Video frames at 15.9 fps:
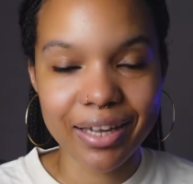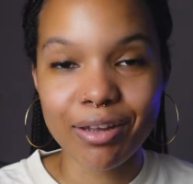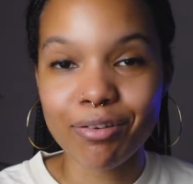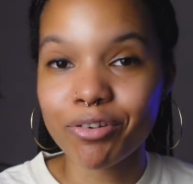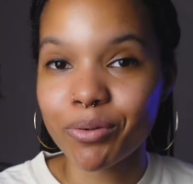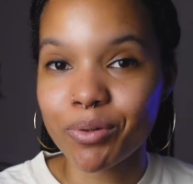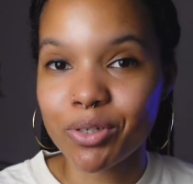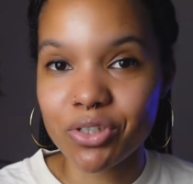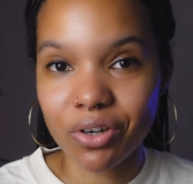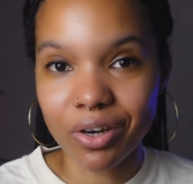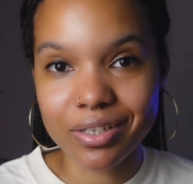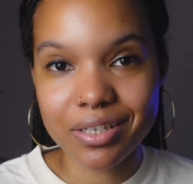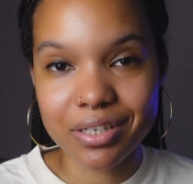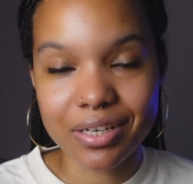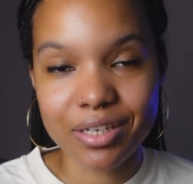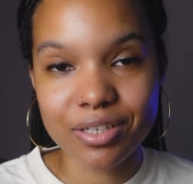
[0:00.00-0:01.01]
If you enjoyed
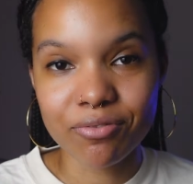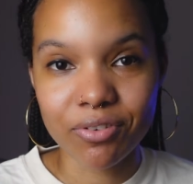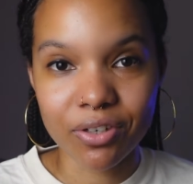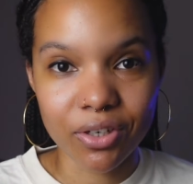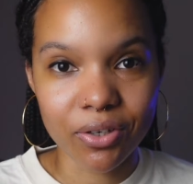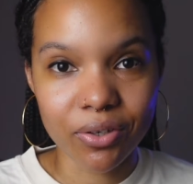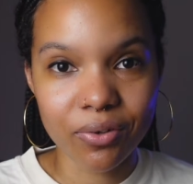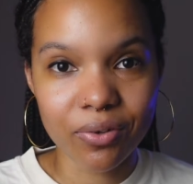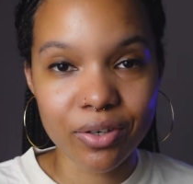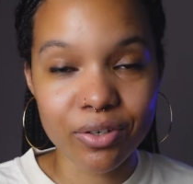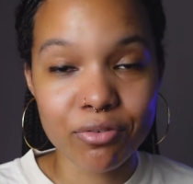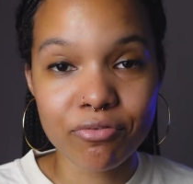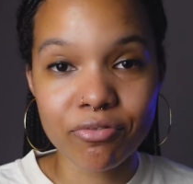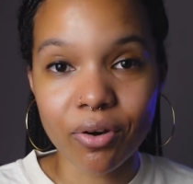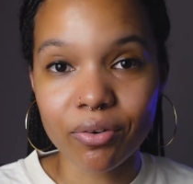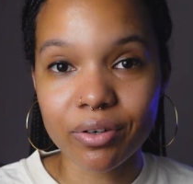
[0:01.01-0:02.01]
today's video and you
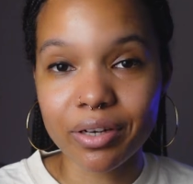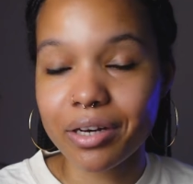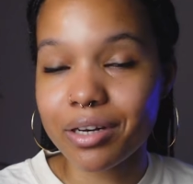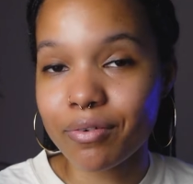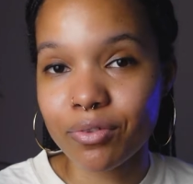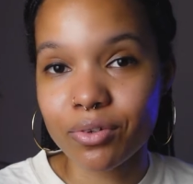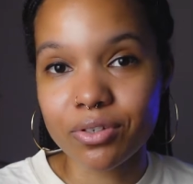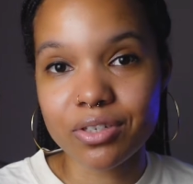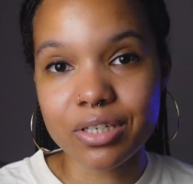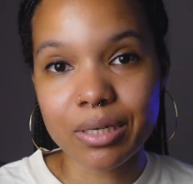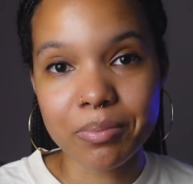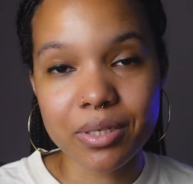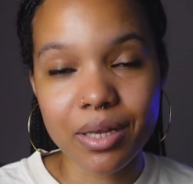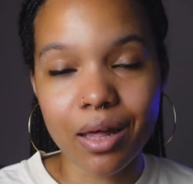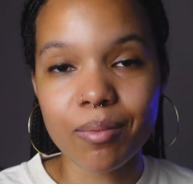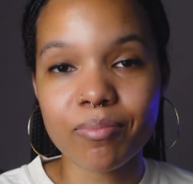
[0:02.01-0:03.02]
found any of those
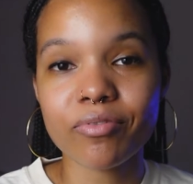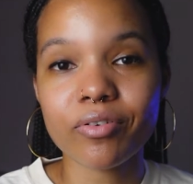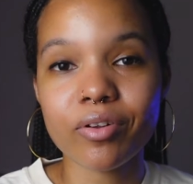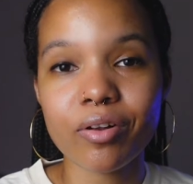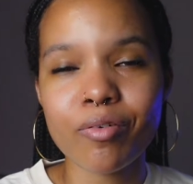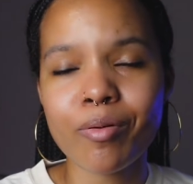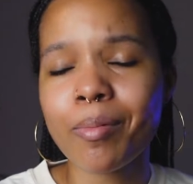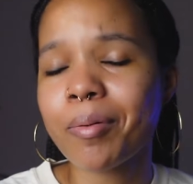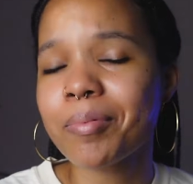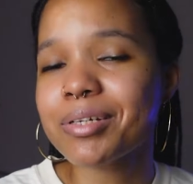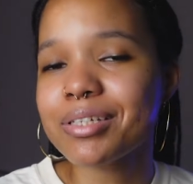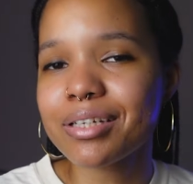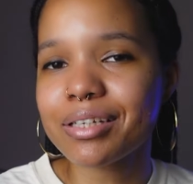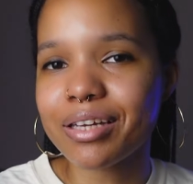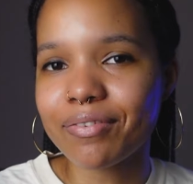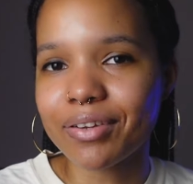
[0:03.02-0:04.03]
tips helpful, remember
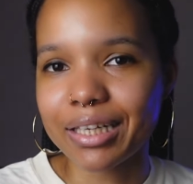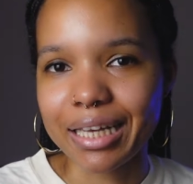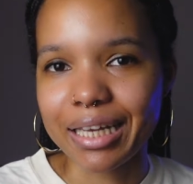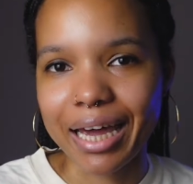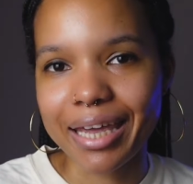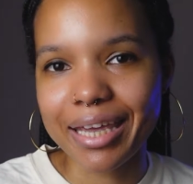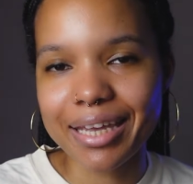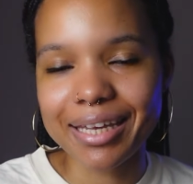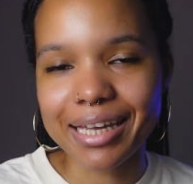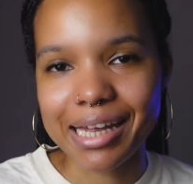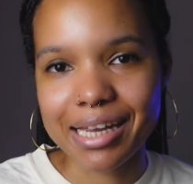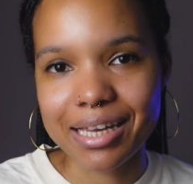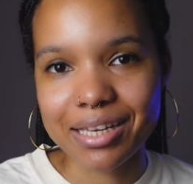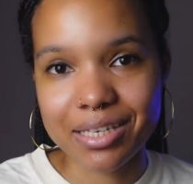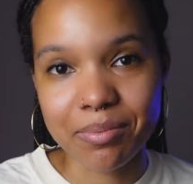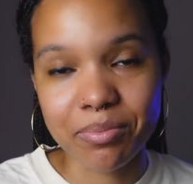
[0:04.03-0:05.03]
to leave a like
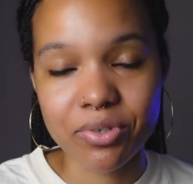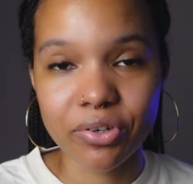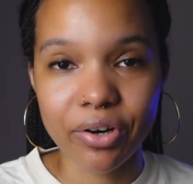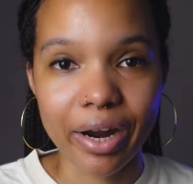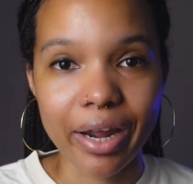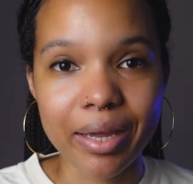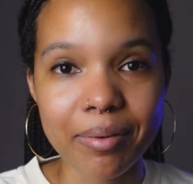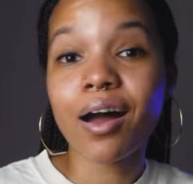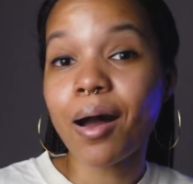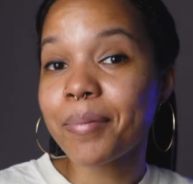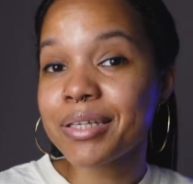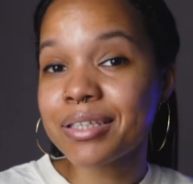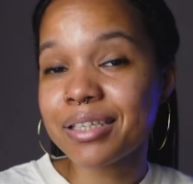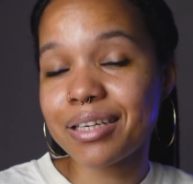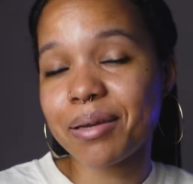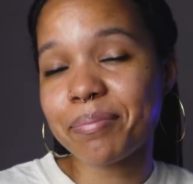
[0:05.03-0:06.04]
and subscribe. Comment
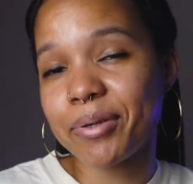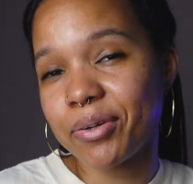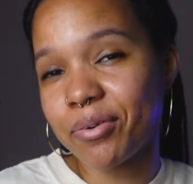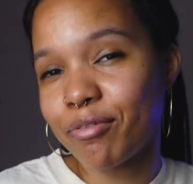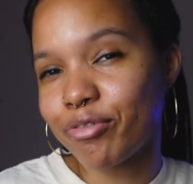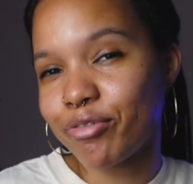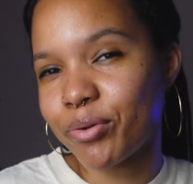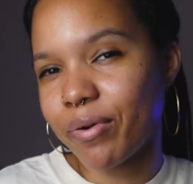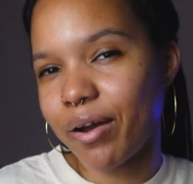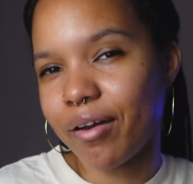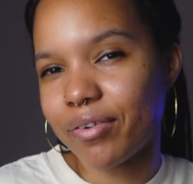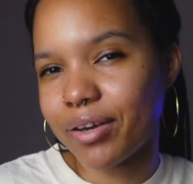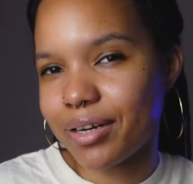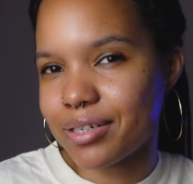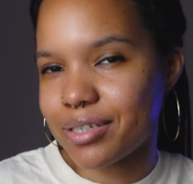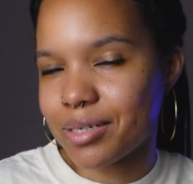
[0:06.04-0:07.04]
to let me know if you have
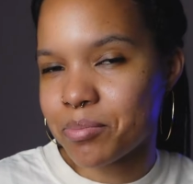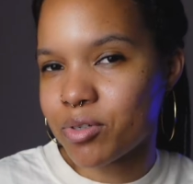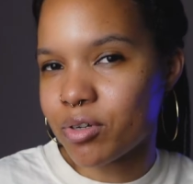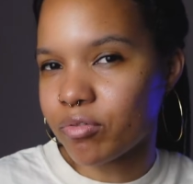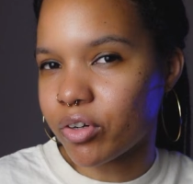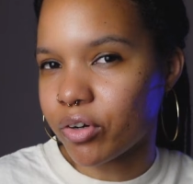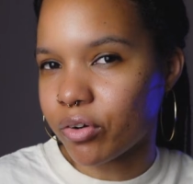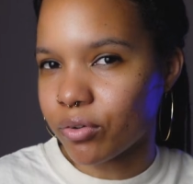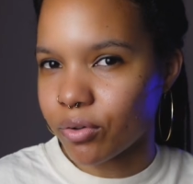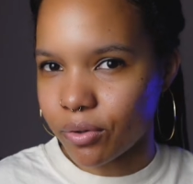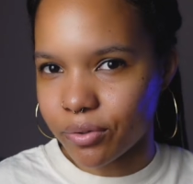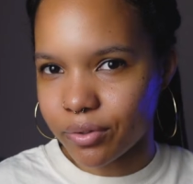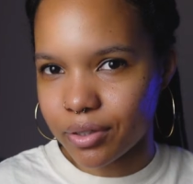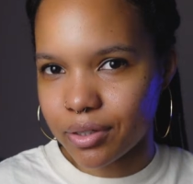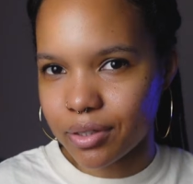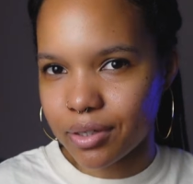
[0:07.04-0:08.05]
any tips of your
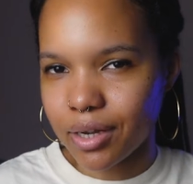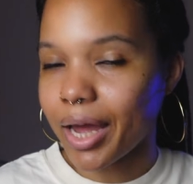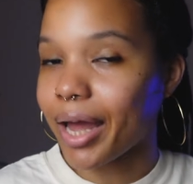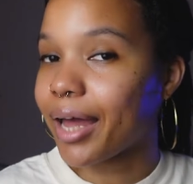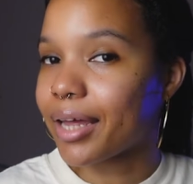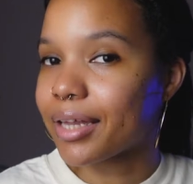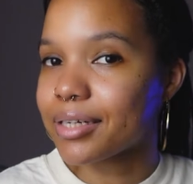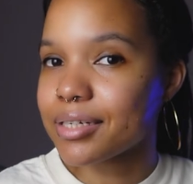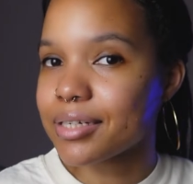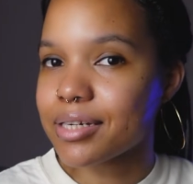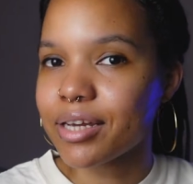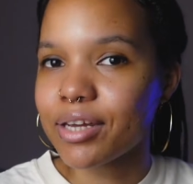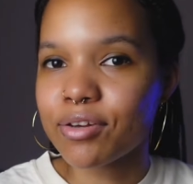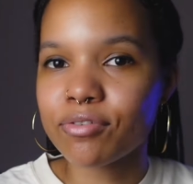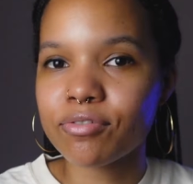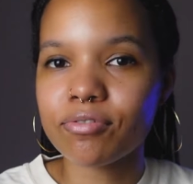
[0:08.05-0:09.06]
own and
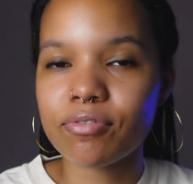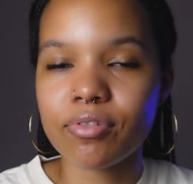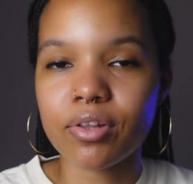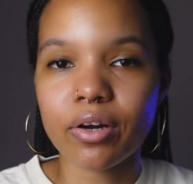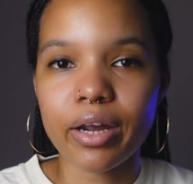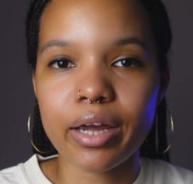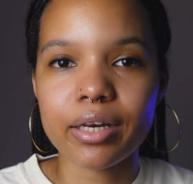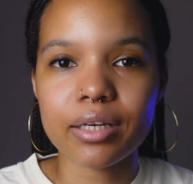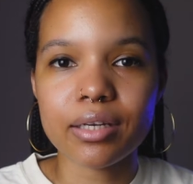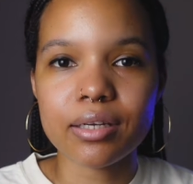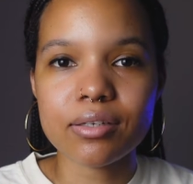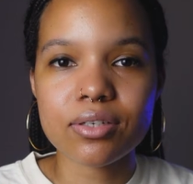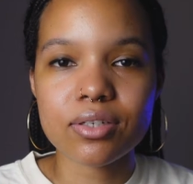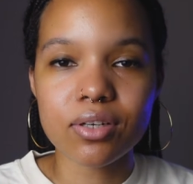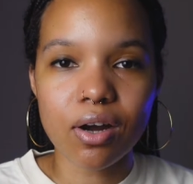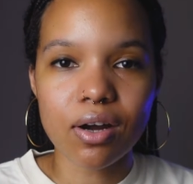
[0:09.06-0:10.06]
if there are any
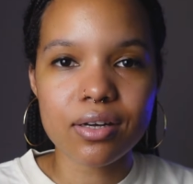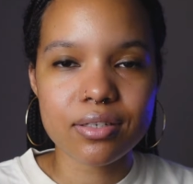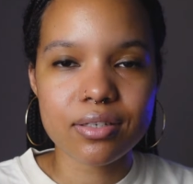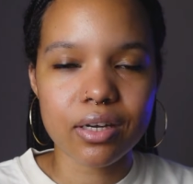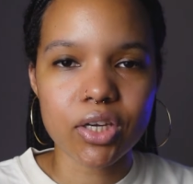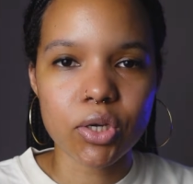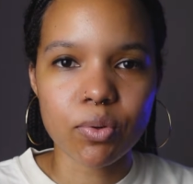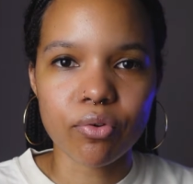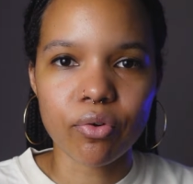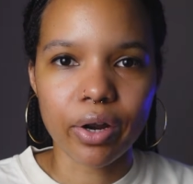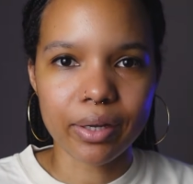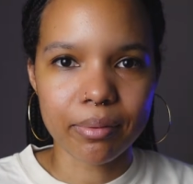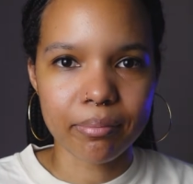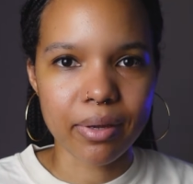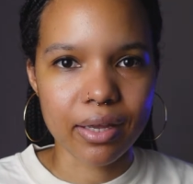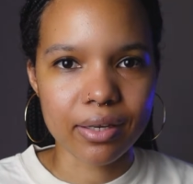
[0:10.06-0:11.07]
songs that you would
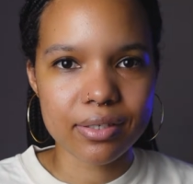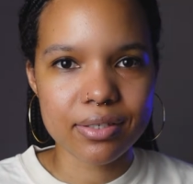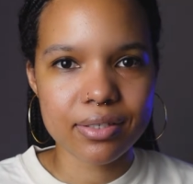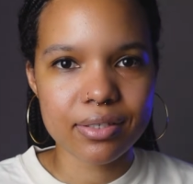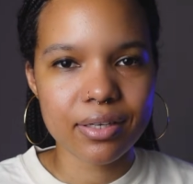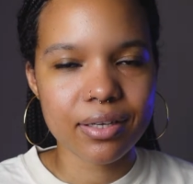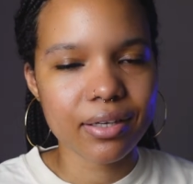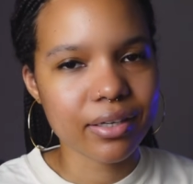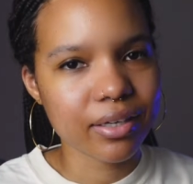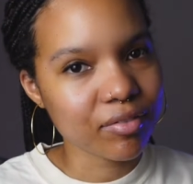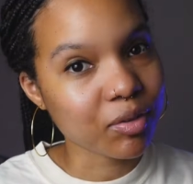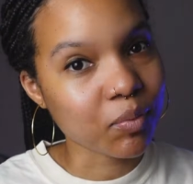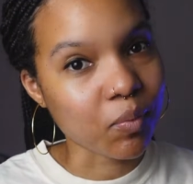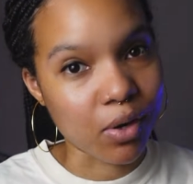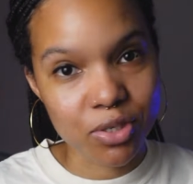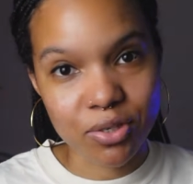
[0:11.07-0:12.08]
recommend given
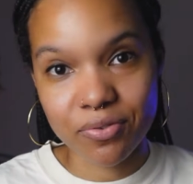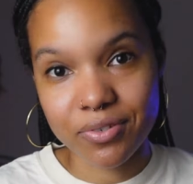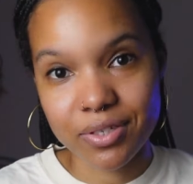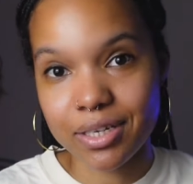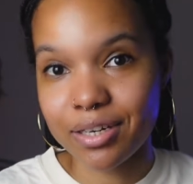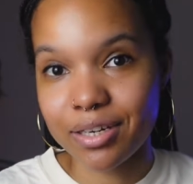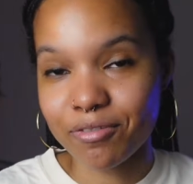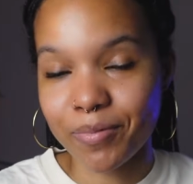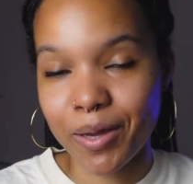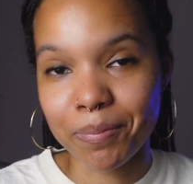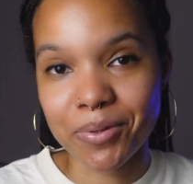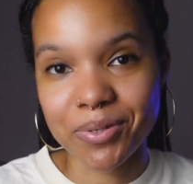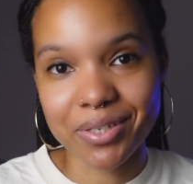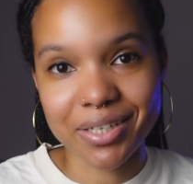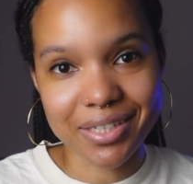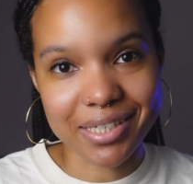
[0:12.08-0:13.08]
what you've seen of my
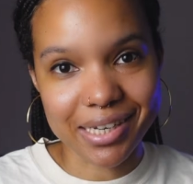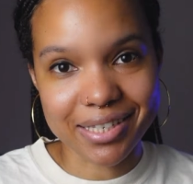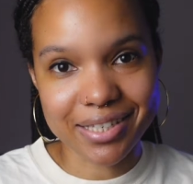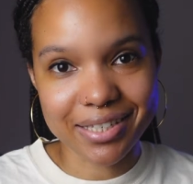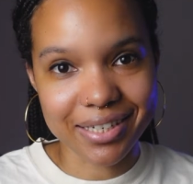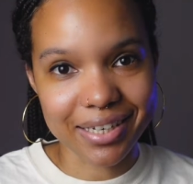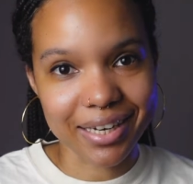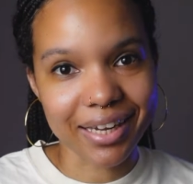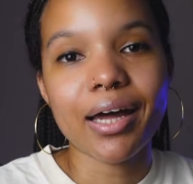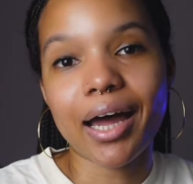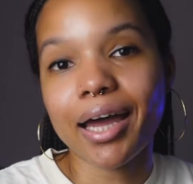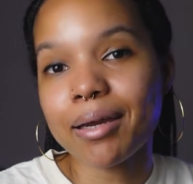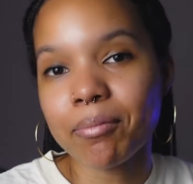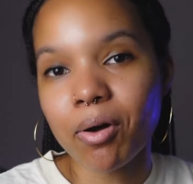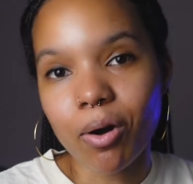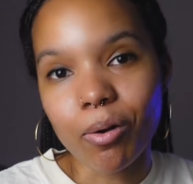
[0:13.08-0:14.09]
music taste today. I
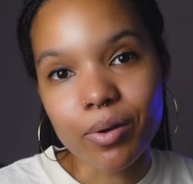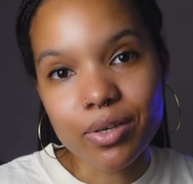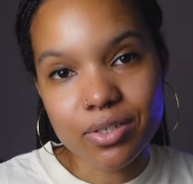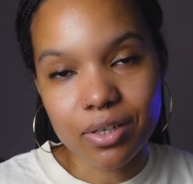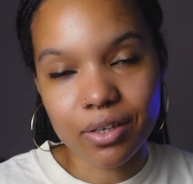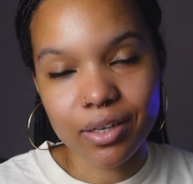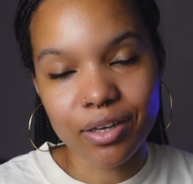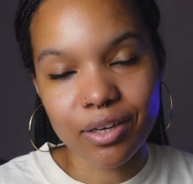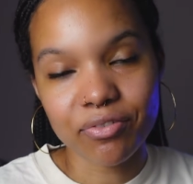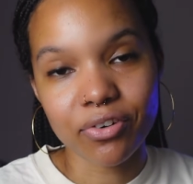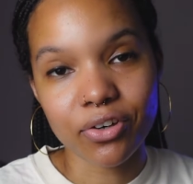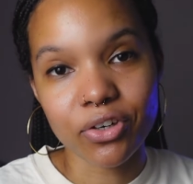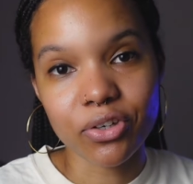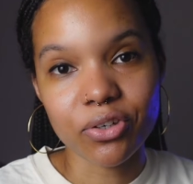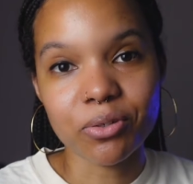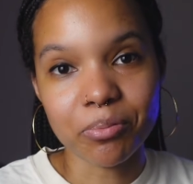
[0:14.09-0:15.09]
am always looking for
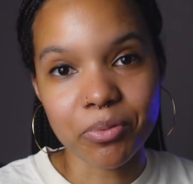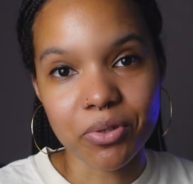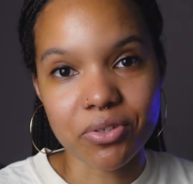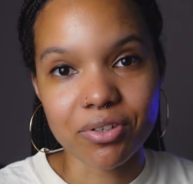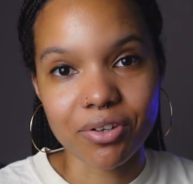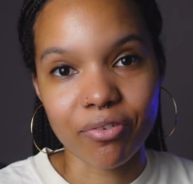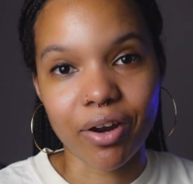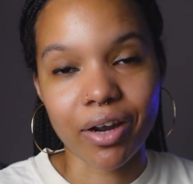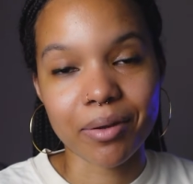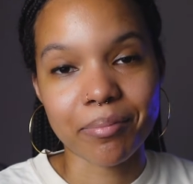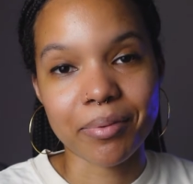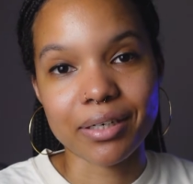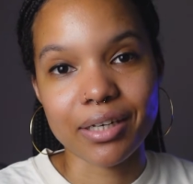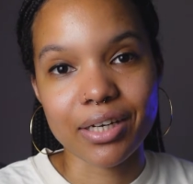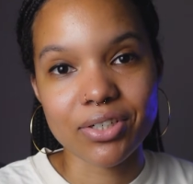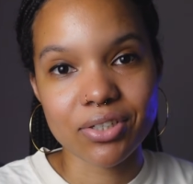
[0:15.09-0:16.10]
new music
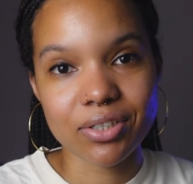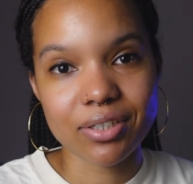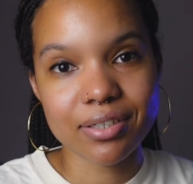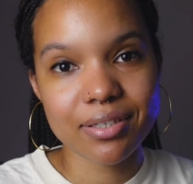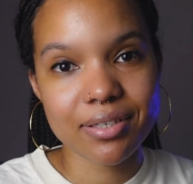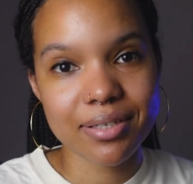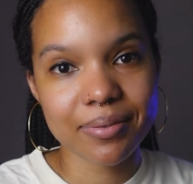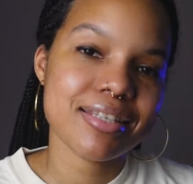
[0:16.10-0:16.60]
recommendations.